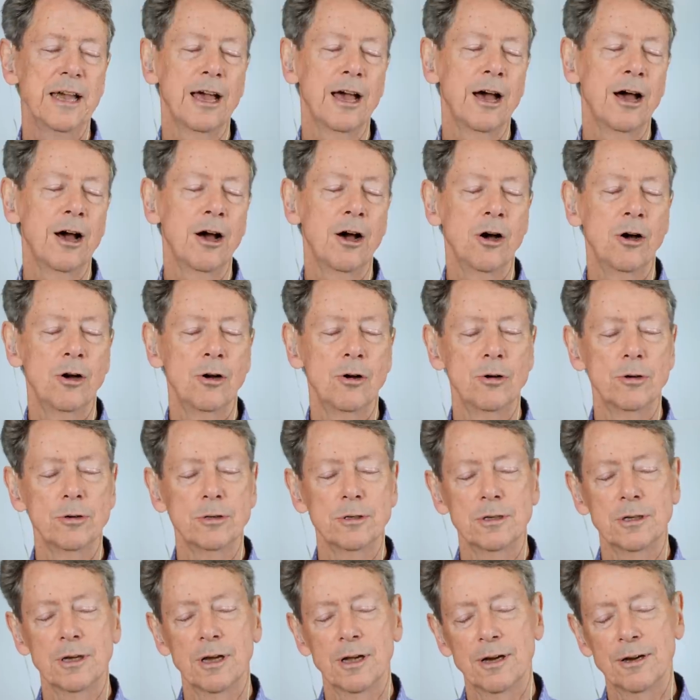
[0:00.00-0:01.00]

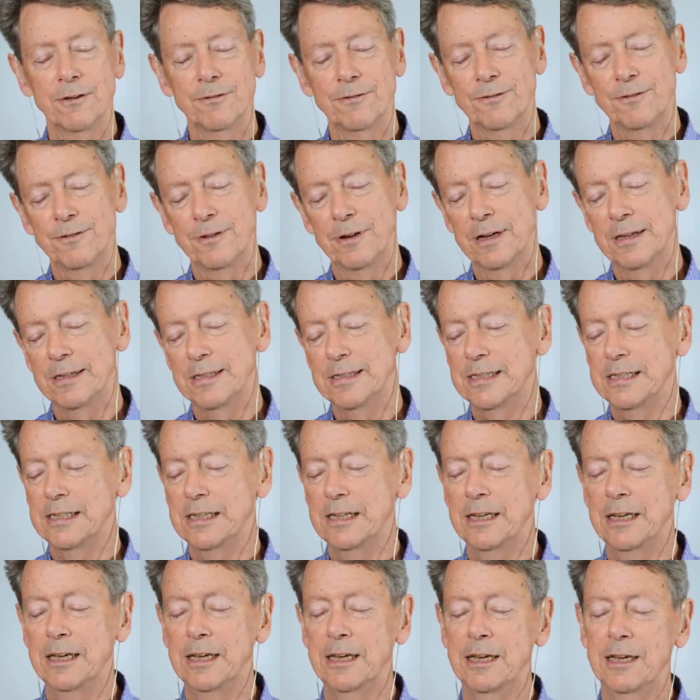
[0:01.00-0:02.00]
out, kind of
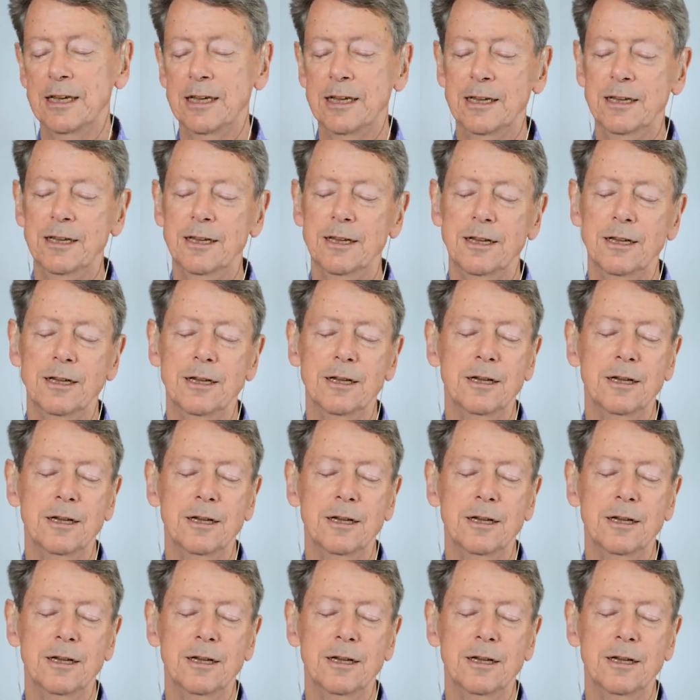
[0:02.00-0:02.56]
fuzzy,